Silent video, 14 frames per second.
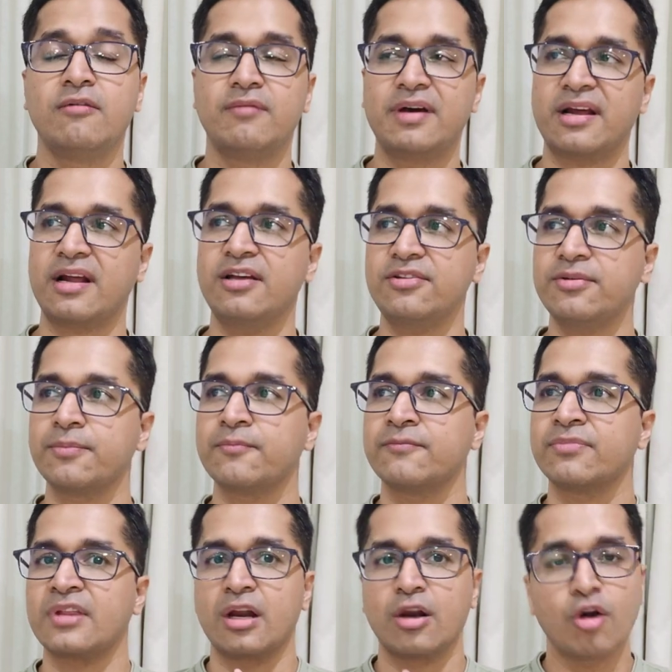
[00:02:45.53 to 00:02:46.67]
Whereas
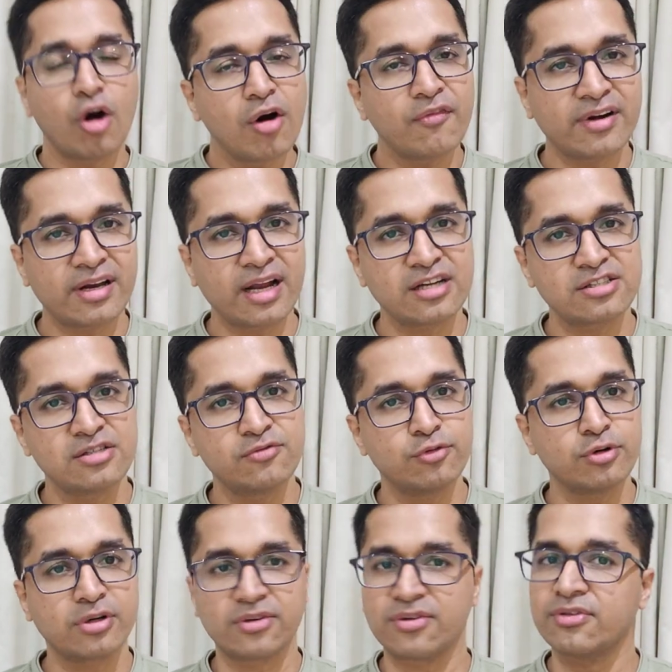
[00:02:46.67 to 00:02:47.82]
law of attraction
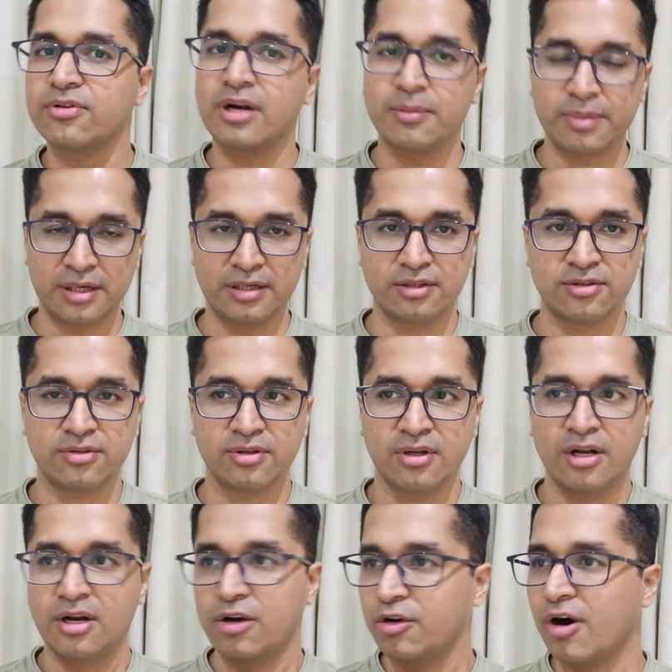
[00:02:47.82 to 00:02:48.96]
focuses on abundance.
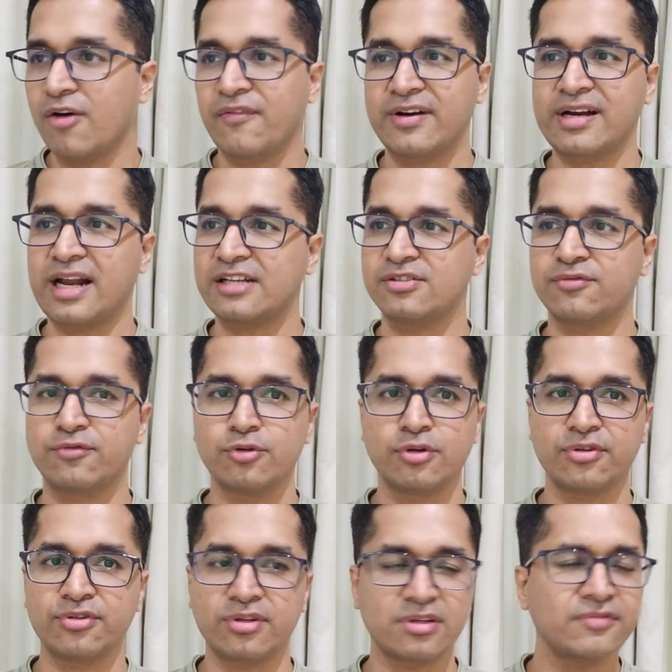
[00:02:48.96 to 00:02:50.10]
Law of attraction
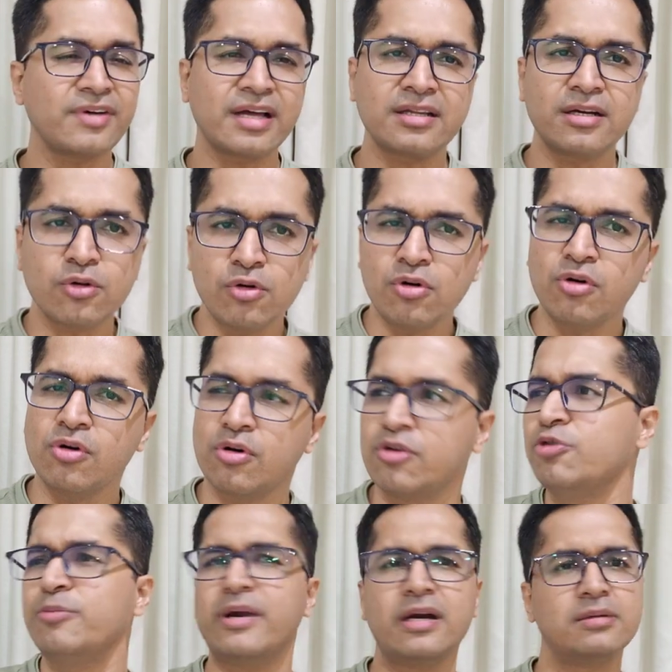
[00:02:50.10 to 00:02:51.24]
focuses on the fact that, oh,
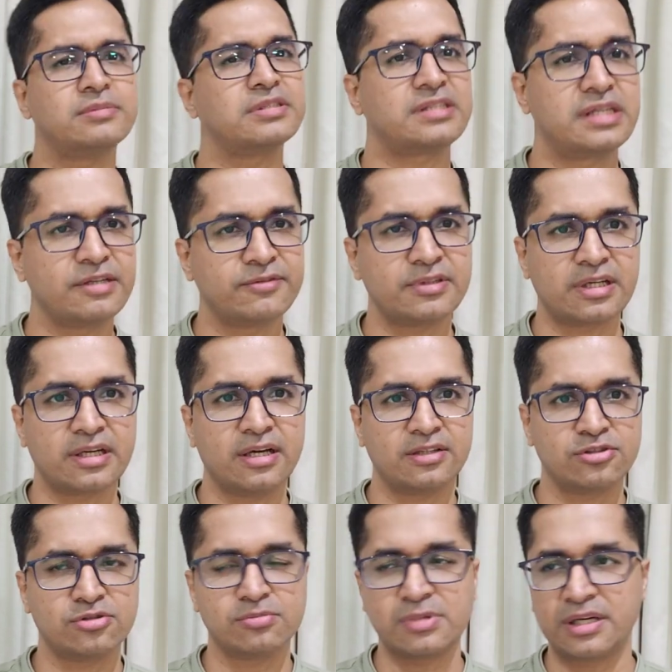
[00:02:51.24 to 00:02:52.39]
you made a mistake with
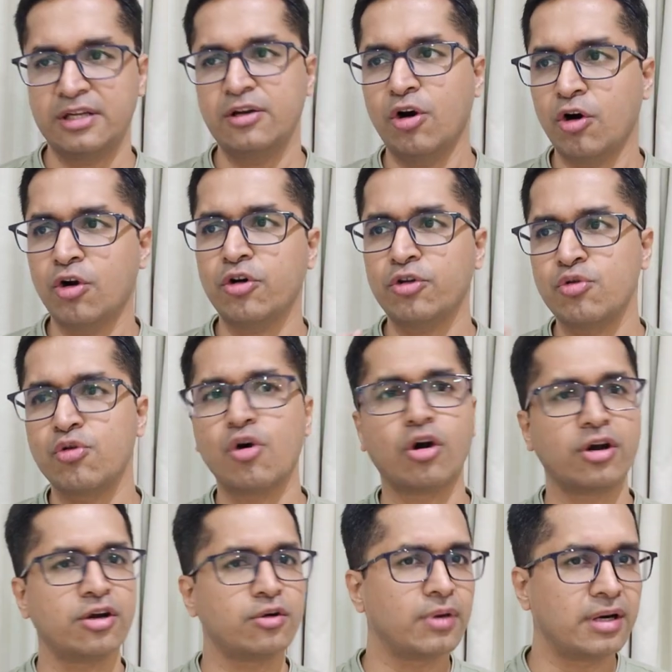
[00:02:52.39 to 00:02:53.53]
regards to money, or you
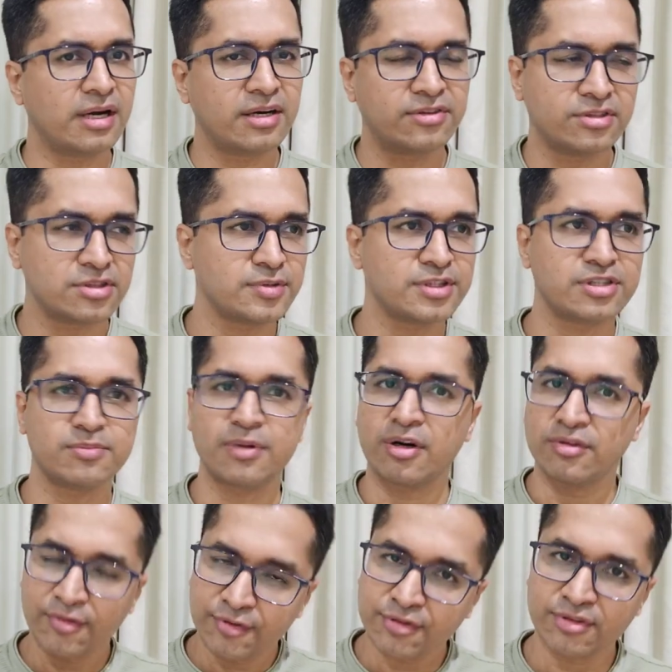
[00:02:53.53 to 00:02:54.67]
got into a debt situation
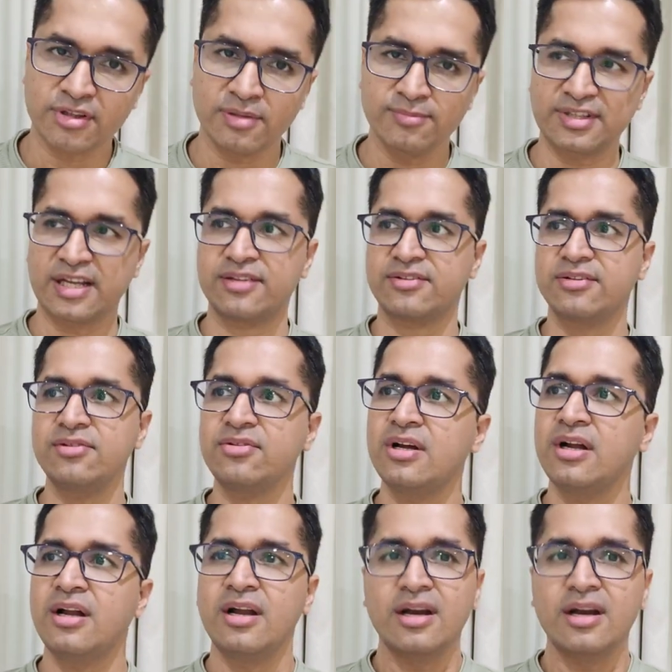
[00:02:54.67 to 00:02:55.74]
because of your circumstances.